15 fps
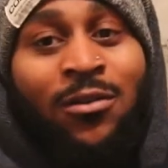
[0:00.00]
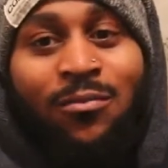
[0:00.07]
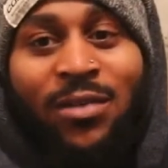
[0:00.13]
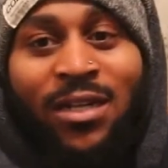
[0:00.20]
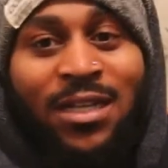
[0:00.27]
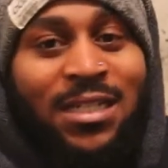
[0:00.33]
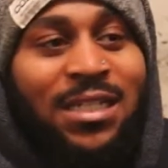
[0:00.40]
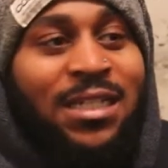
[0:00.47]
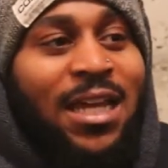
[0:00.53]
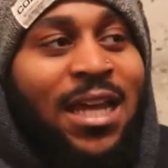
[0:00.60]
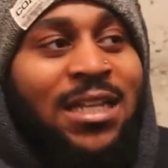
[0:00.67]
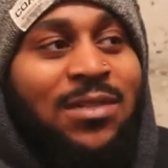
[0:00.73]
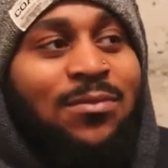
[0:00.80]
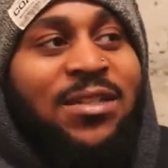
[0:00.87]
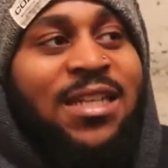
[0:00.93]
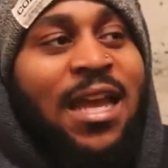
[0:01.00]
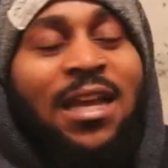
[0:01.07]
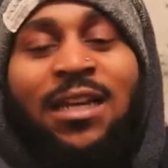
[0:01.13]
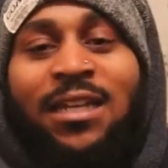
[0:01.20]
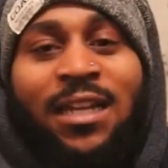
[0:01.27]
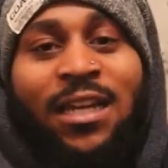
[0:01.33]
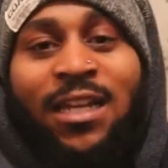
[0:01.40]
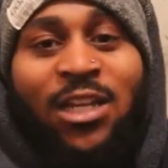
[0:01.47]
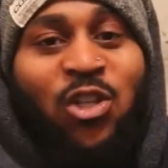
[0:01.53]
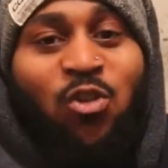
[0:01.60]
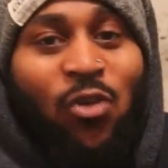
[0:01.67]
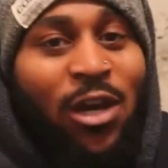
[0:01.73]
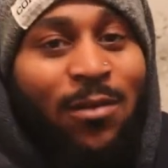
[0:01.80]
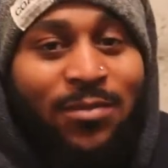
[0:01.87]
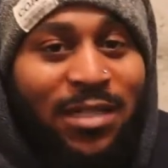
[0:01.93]
But this is like some psychedelic
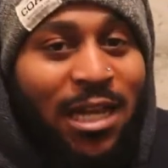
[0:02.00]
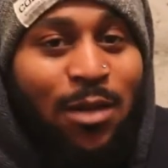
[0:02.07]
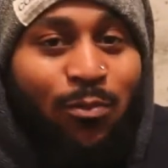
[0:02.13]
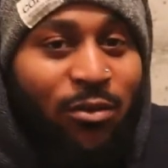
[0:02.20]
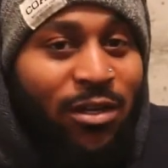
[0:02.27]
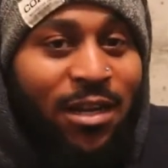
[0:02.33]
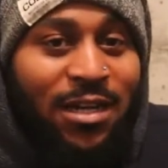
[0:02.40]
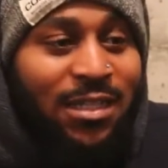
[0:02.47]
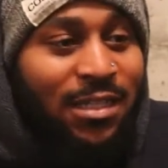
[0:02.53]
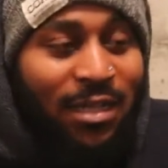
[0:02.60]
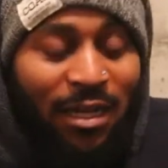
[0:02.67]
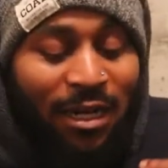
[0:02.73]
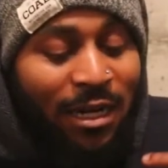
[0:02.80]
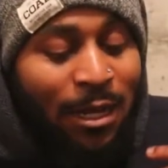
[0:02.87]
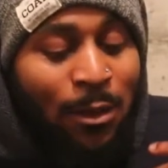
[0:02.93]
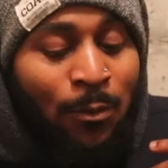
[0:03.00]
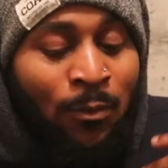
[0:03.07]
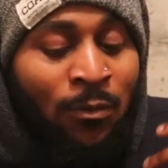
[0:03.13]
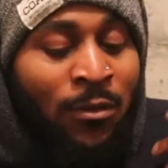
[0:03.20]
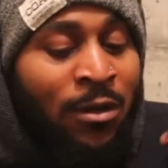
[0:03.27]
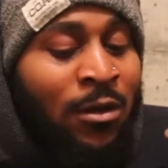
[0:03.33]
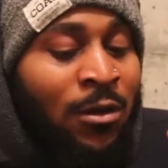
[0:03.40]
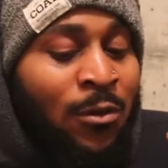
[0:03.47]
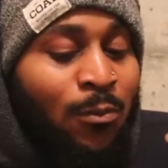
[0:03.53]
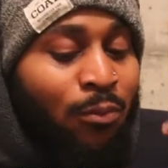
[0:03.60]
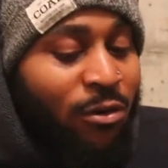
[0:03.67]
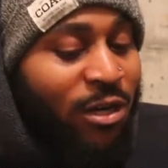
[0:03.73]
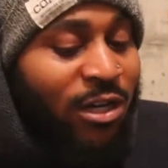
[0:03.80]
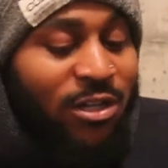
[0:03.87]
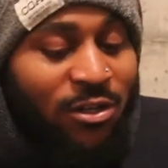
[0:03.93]
trap type production, and I'm
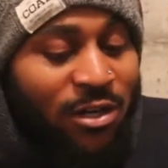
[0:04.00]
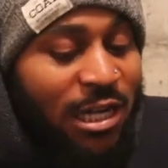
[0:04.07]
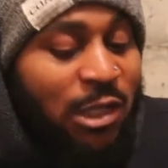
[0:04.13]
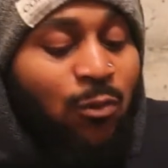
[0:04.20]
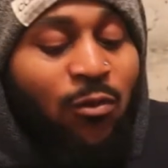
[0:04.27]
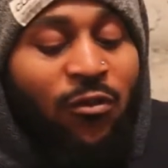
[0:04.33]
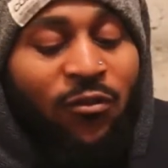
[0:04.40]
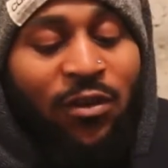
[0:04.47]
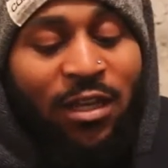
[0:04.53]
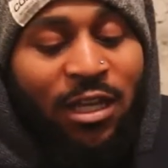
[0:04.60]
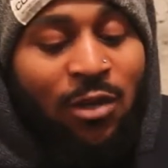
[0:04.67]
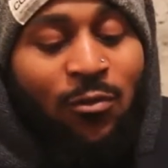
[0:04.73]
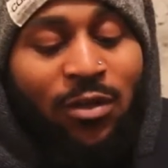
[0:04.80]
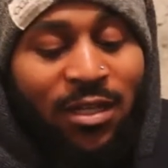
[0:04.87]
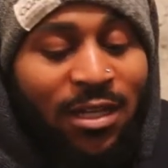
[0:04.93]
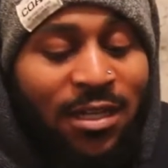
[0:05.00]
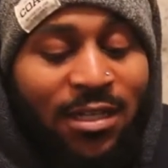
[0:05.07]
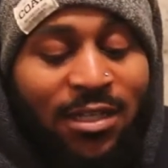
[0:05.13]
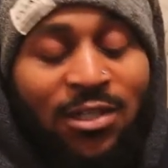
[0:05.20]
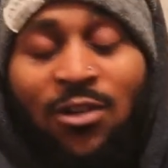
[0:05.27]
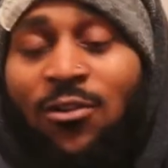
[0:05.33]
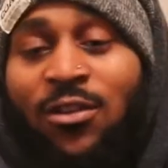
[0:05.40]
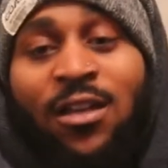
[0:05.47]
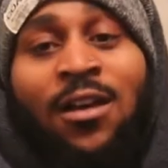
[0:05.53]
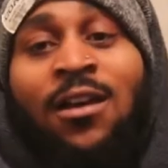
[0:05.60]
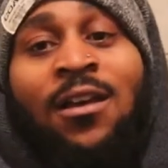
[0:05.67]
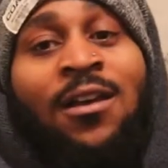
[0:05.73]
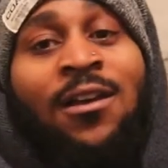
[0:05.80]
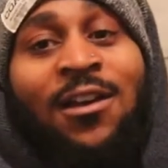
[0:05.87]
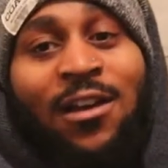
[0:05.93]
pretty sure that's what we finna get with this. So yeah,
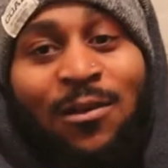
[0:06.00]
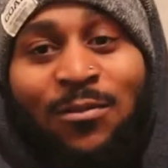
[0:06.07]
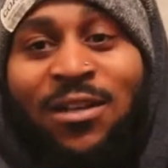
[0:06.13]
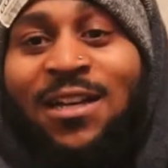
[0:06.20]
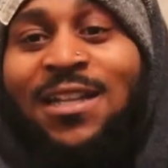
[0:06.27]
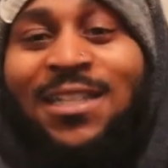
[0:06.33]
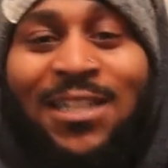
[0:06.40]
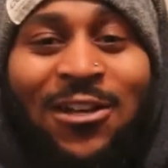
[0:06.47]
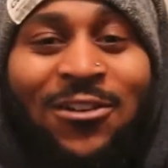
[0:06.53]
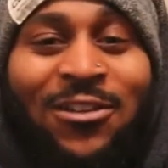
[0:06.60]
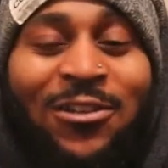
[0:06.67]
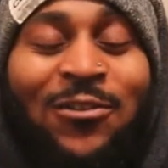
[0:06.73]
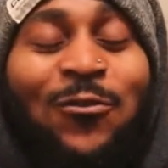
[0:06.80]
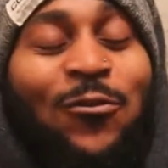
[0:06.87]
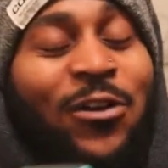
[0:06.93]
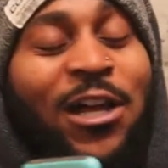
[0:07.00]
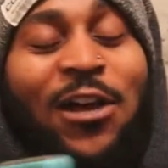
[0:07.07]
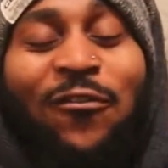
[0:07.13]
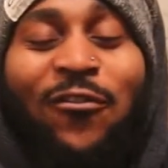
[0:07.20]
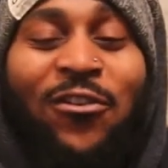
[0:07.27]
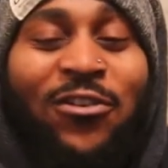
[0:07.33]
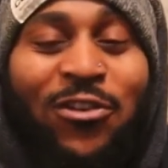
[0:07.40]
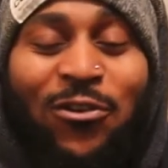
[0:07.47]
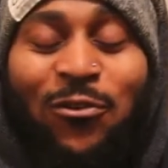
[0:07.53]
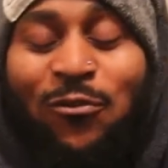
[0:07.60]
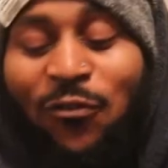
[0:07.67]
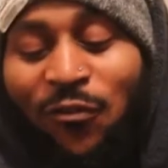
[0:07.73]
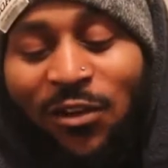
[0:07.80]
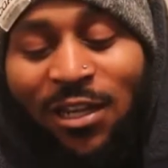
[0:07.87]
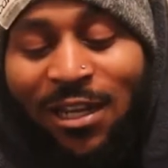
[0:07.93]
I'm done talking. Without further ado, we
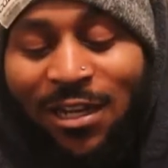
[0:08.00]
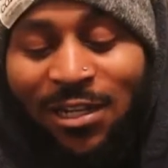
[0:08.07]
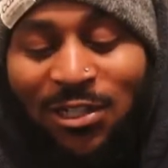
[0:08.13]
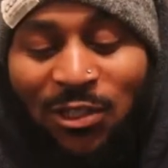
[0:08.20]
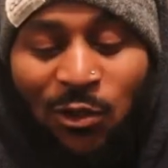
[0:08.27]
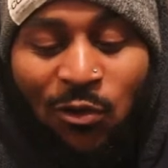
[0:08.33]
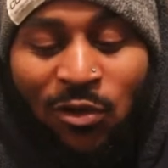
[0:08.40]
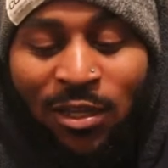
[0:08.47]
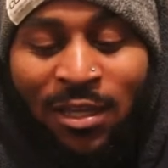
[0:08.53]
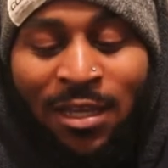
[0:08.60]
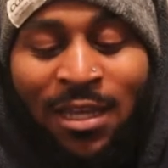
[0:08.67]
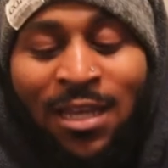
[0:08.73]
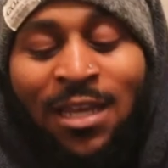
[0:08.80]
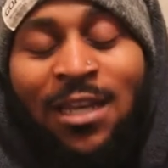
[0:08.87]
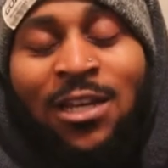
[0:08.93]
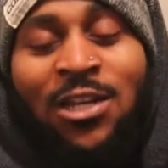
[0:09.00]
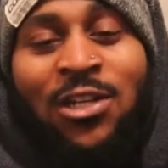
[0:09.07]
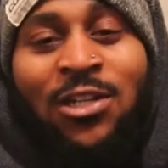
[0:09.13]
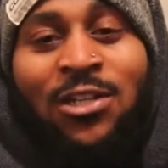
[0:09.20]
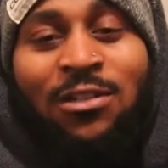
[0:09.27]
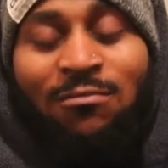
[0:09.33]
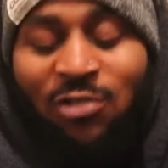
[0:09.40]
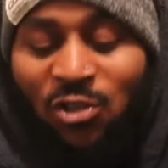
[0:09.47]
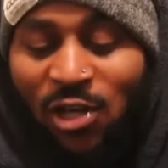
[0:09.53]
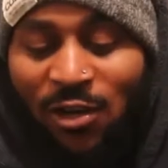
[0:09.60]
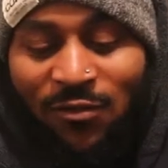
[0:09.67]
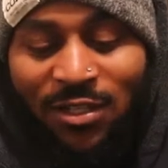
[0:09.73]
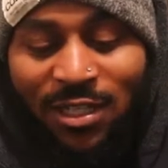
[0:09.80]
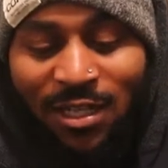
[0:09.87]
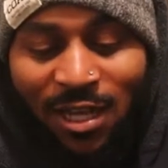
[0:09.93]
finna get into it.
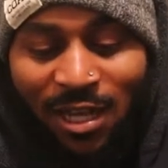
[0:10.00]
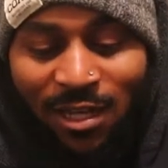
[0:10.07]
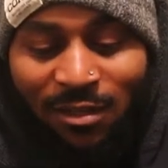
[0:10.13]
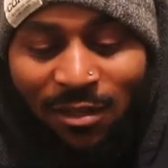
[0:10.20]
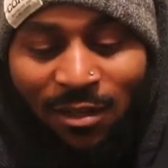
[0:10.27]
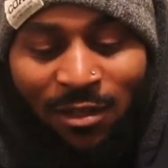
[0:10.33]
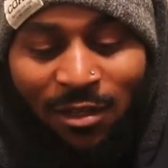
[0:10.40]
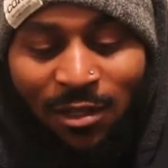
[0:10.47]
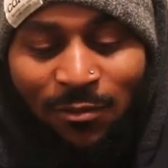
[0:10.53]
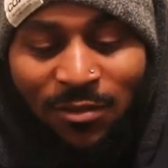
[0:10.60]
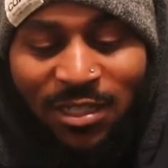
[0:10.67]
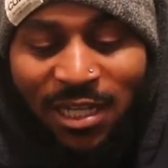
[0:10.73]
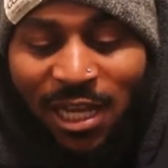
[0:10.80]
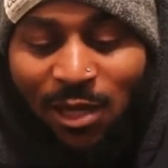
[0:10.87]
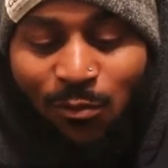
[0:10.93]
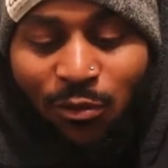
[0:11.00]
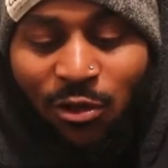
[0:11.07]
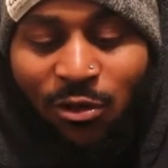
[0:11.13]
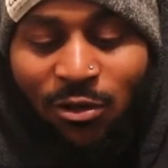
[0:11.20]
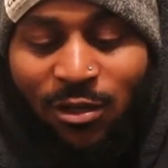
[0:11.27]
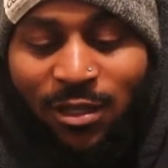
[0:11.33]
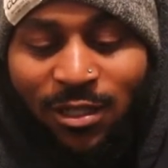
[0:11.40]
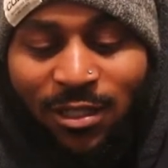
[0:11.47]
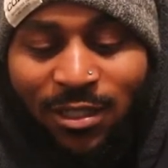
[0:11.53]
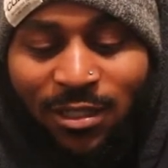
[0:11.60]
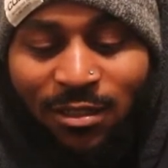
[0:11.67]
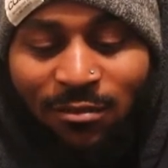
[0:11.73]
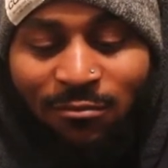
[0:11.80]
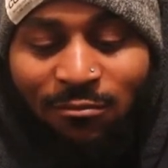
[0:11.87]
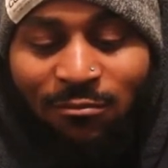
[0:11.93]
Travis Scott, um,
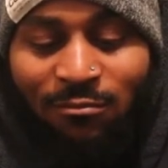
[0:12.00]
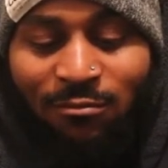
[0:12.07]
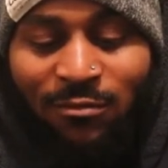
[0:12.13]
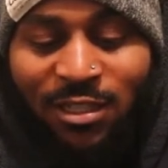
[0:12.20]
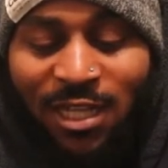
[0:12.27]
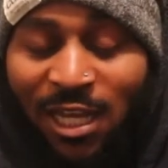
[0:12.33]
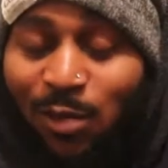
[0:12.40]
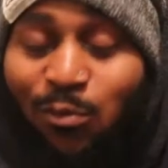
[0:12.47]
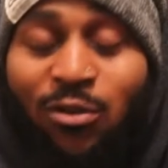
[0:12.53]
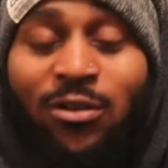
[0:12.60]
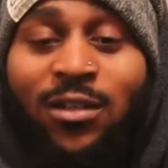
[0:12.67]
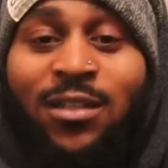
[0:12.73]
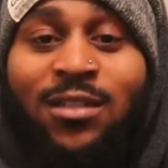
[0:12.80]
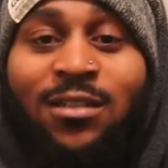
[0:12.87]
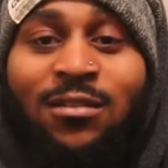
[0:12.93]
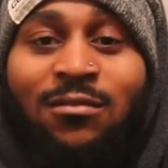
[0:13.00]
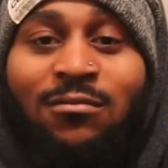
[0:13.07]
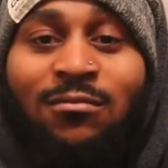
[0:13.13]
JACKBOYS, JACKBOYS.